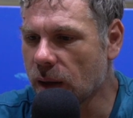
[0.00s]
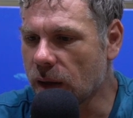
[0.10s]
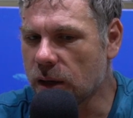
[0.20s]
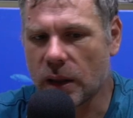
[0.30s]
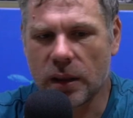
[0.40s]

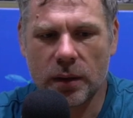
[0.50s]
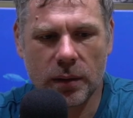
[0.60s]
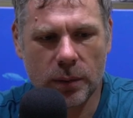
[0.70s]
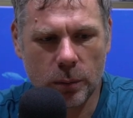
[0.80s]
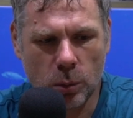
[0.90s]
you know,
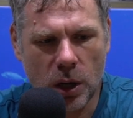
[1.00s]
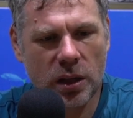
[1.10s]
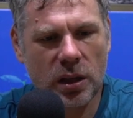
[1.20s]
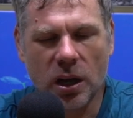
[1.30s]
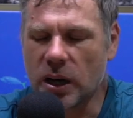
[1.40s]
one
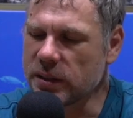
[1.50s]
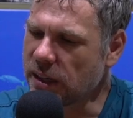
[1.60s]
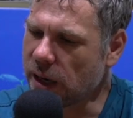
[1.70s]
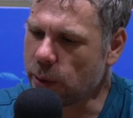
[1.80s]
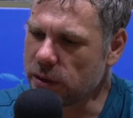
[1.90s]
of the guys
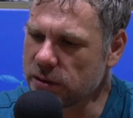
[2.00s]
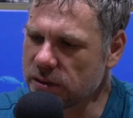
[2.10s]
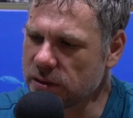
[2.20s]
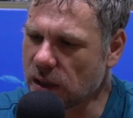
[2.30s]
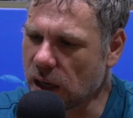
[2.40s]
there
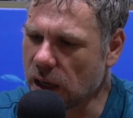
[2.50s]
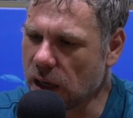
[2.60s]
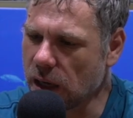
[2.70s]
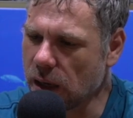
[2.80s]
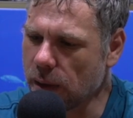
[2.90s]
was,
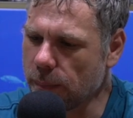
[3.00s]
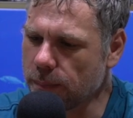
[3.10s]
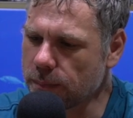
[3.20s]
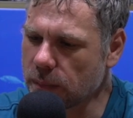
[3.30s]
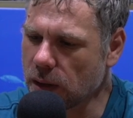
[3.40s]

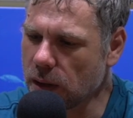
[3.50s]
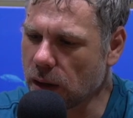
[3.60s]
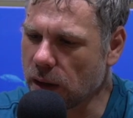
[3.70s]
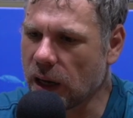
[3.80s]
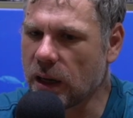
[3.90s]
um, you
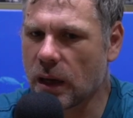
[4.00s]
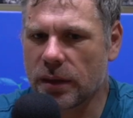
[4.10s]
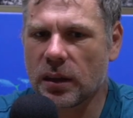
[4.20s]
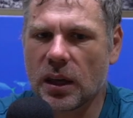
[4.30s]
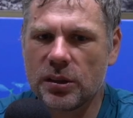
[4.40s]
know, they I
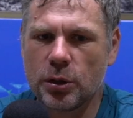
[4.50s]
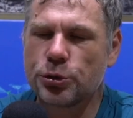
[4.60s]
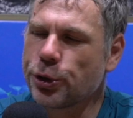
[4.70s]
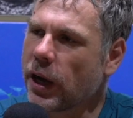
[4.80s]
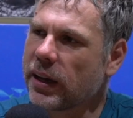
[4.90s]
think they do
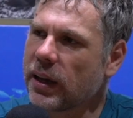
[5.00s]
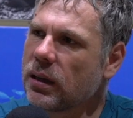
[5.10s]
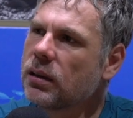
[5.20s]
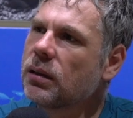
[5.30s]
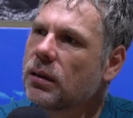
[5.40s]

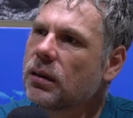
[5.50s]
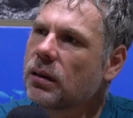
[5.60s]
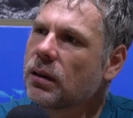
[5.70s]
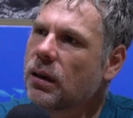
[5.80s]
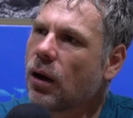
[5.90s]
tracking
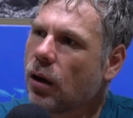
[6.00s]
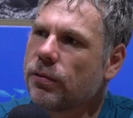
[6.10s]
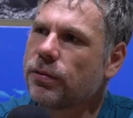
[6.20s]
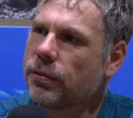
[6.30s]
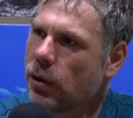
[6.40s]
of
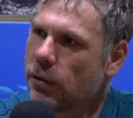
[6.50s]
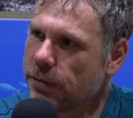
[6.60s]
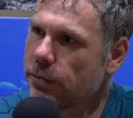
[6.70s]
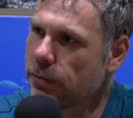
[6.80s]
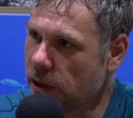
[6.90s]

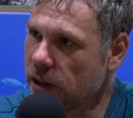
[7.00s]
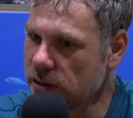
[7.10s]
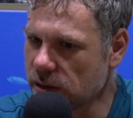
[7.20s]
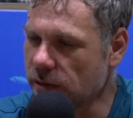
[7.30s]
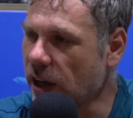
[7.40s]
of
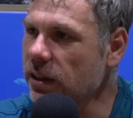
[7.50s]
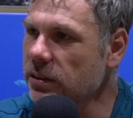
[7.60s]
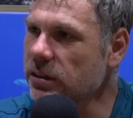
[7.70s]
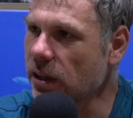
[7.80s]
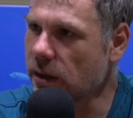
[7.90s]
these
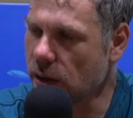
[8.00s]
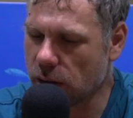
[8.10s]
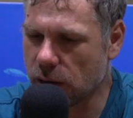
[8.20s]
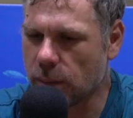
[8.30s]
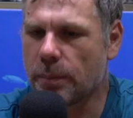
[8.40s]
events and,
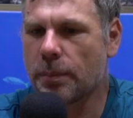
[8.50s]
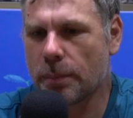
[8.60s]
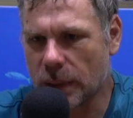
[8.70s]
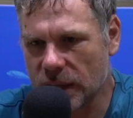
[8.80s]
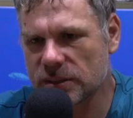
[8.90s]
and the
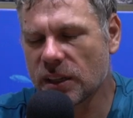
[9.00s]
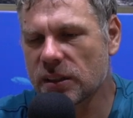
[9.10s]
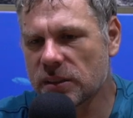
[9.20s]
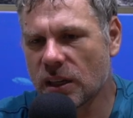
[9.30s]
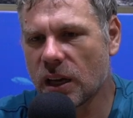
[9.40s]

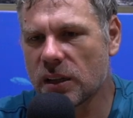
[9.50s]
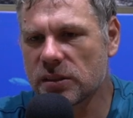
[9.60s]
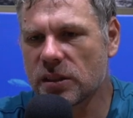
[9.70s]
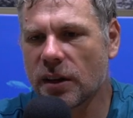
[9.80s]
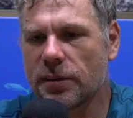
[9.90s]
plastics and, and
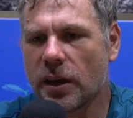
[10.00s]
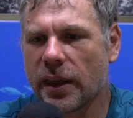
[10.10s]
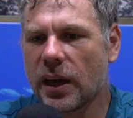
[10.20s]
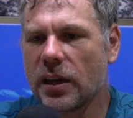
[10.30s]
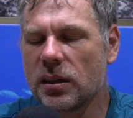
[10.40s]
stuff like
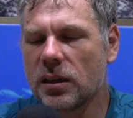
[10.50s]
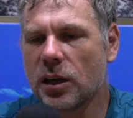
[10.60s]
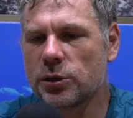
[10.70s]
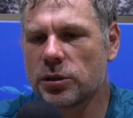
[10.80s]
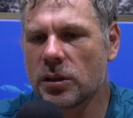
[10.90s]
that in the
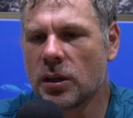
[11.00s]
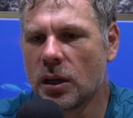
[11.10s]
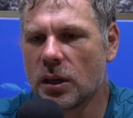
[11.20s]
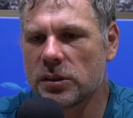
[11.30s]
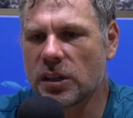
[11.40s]
ocean.
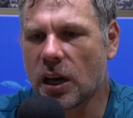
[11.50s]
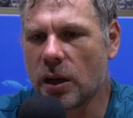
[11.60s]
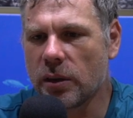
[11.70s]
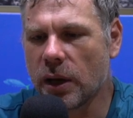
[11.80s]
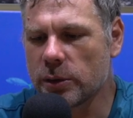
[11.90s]

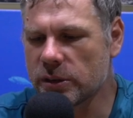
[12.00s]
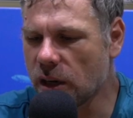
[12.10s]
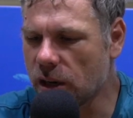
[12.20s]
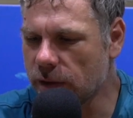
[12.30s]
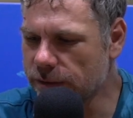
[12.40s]
So there was a
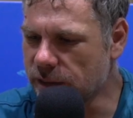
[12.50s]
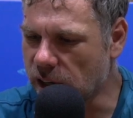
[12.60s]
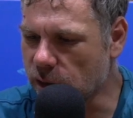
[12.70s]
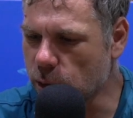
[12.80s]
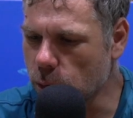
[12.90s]
lot of
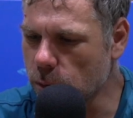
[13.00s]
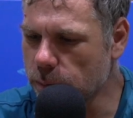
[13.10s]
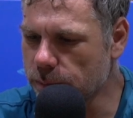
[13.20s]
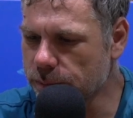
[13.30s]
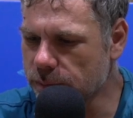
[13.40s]
technical
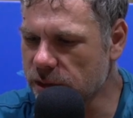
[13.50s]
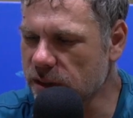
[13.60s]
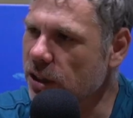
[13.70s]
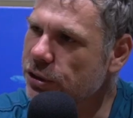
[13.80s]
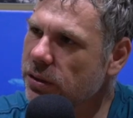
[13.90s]

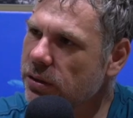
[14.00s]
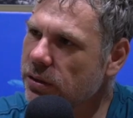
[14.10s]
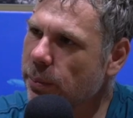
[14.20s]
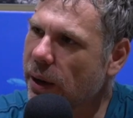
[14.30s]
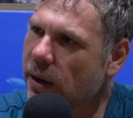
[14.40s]
discussions
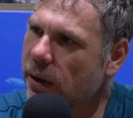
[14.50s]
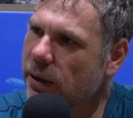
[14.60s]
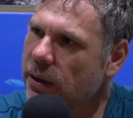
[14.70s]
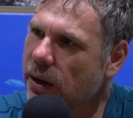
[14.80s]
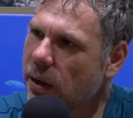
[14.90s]
about,
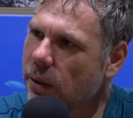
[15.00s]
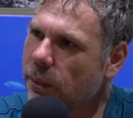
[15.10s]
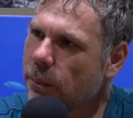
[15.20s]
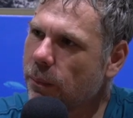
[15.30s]
you know,